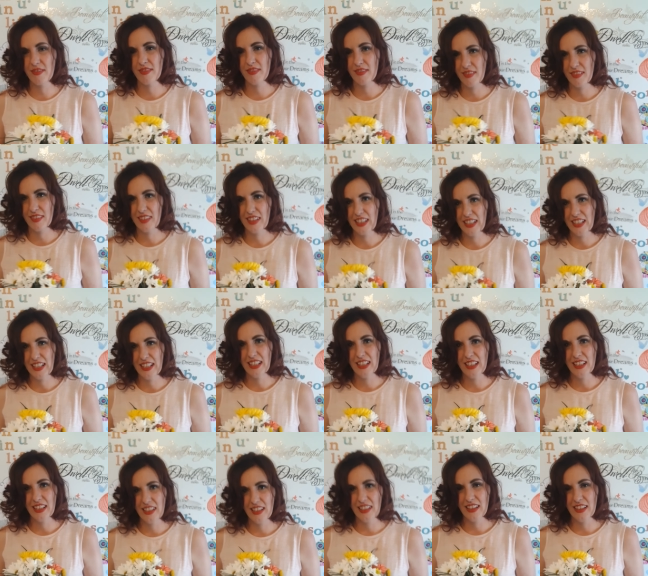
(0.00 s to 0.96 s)
Good. And do
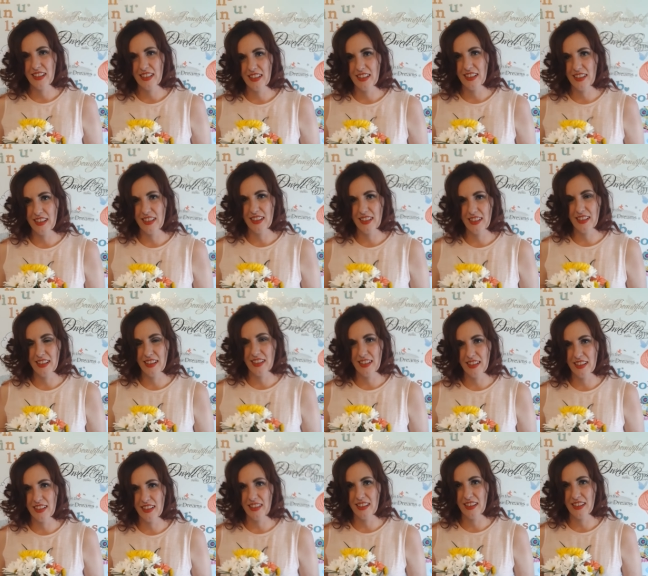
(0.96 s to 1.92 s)
you feel that me,
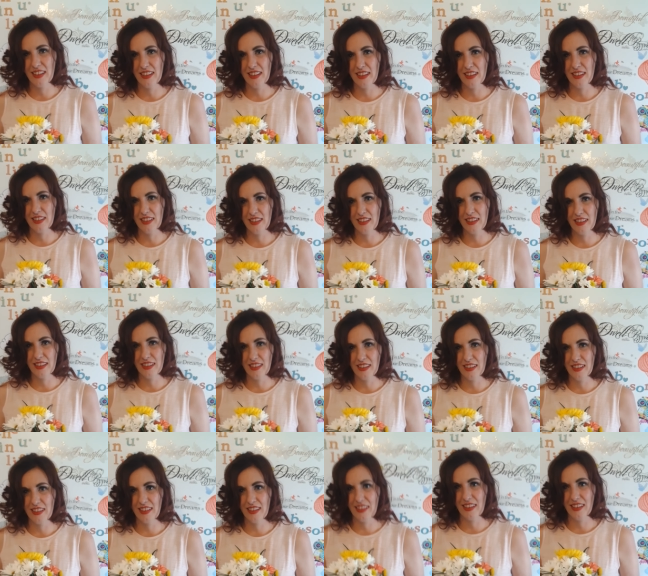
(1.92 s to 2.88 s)
Miss Joy,
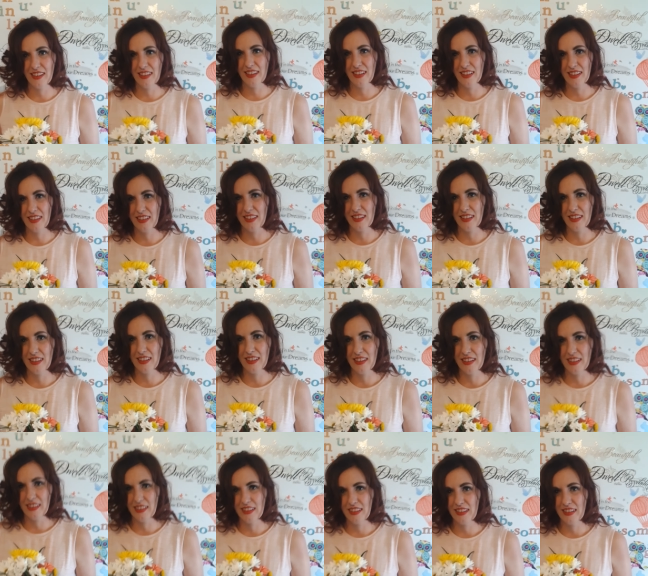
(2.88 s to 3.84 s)
coached and
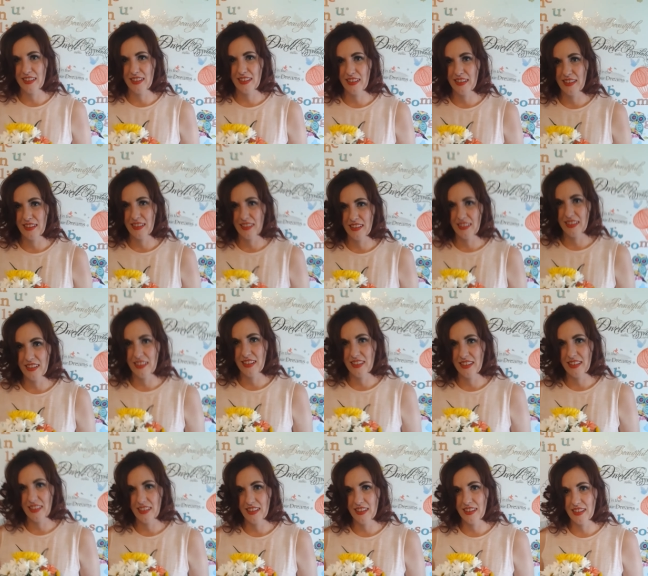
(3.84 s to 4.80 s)
posed you and
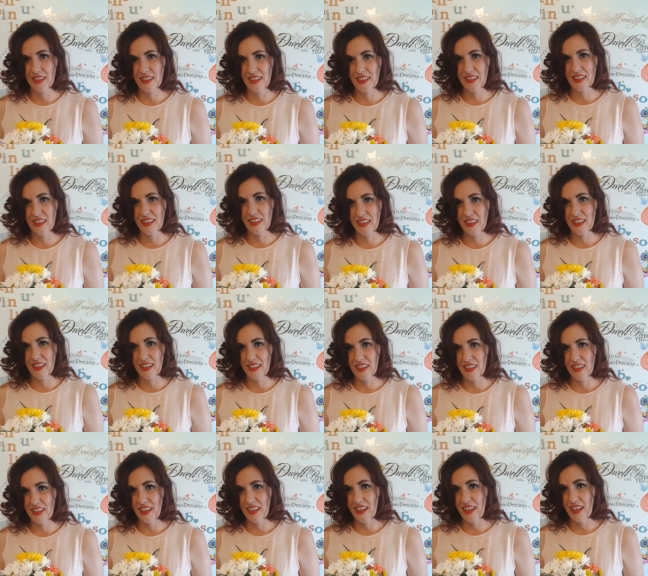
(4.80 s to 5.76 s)
helped you every step of the way?